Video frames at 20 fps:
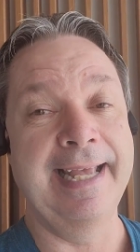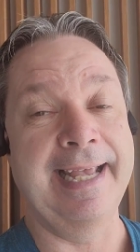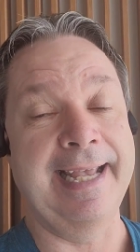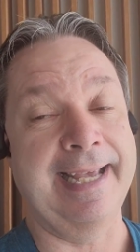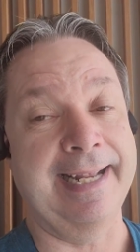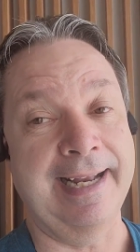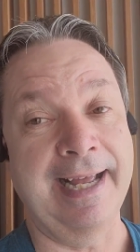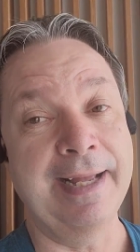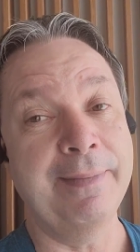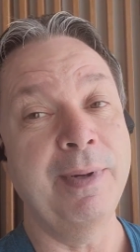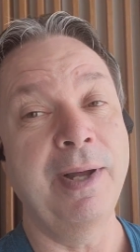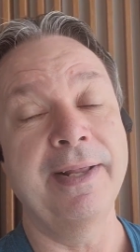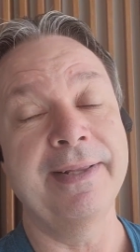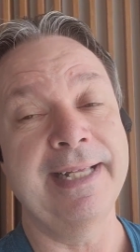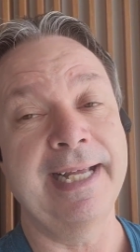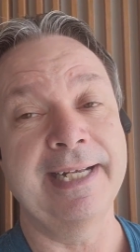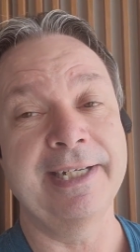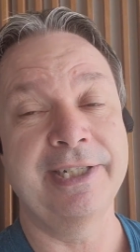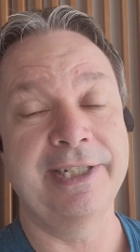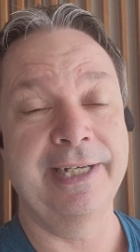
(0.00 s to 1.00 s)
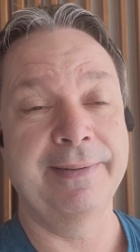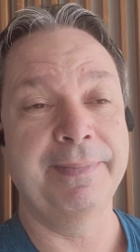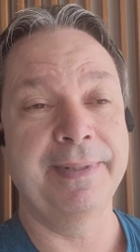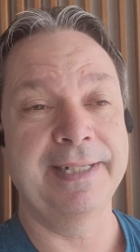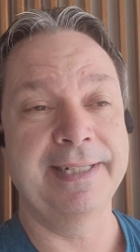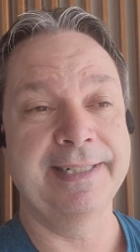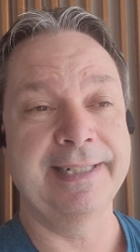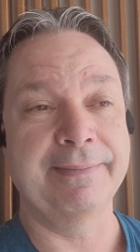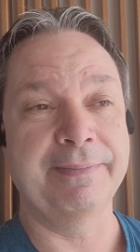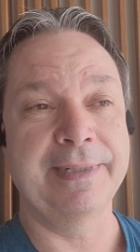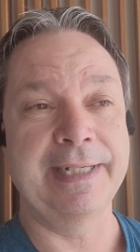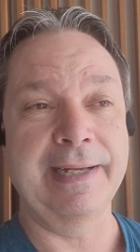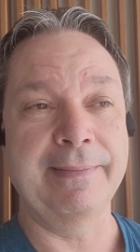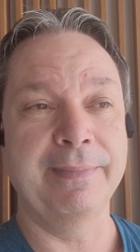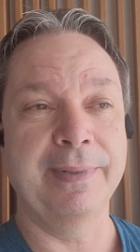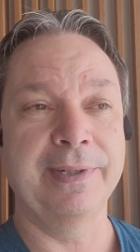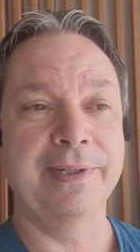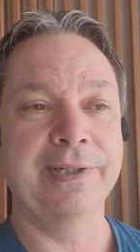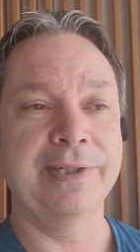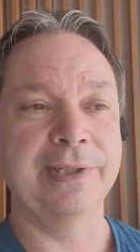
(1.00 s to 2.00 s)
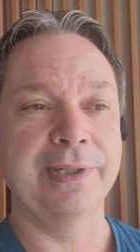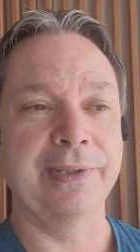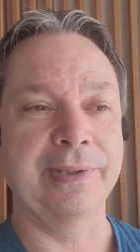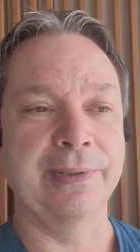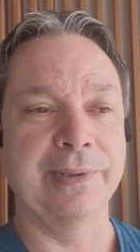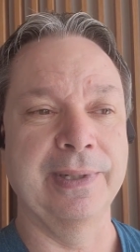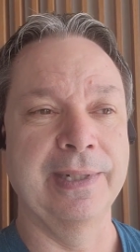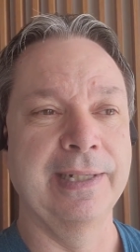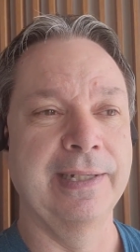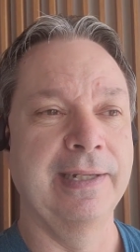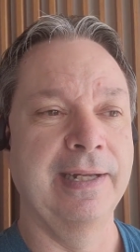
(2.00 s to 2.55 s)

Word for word: And I'm on that ship in September, so